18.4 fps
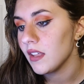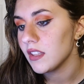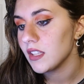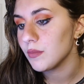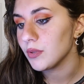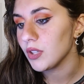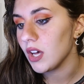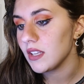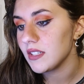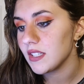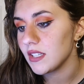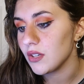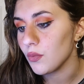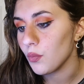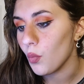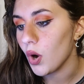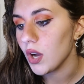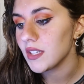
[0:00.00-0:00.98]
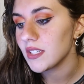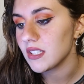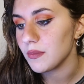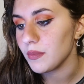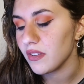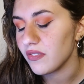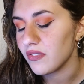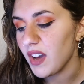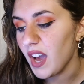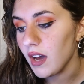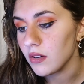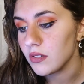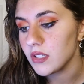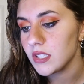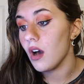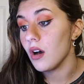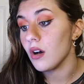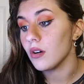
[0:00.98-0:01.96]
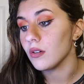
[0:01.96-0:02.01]
The blonde didn't want to be
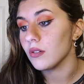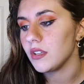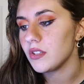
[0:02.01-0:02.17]
found. Oh,